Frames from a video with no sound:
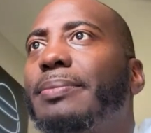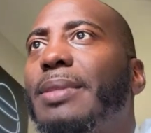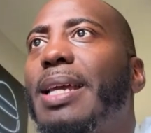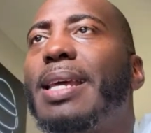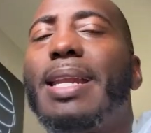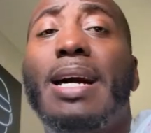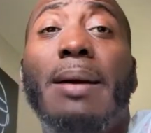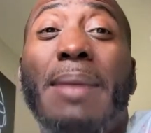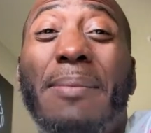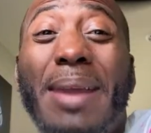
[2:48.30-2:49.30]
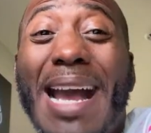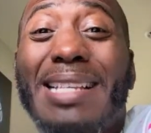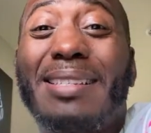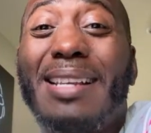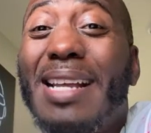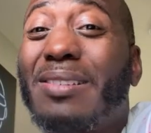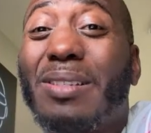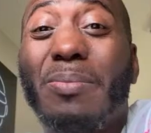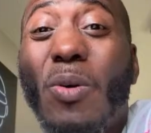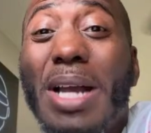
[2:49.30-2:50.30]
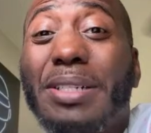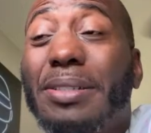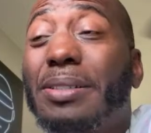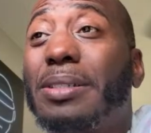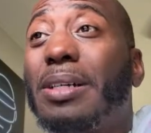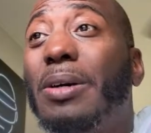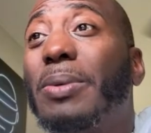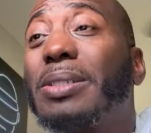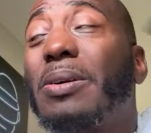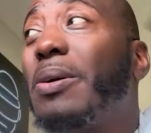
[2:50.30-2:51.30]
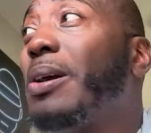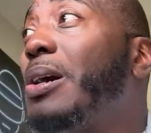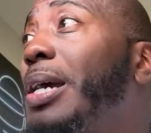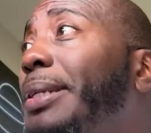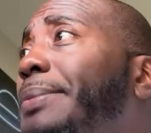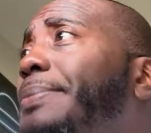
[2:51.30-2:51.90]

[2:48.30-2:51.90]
and then maybe answer some questions on what's going on.